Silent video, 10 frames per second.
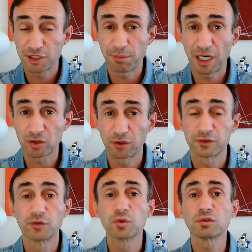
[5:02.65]
as part
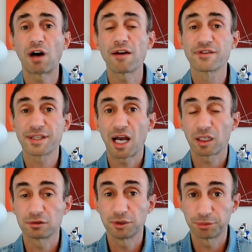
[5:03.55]
of the full life
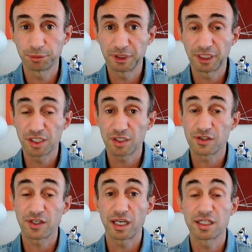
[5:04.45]
cycle
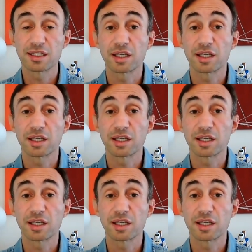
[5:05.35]
implementation series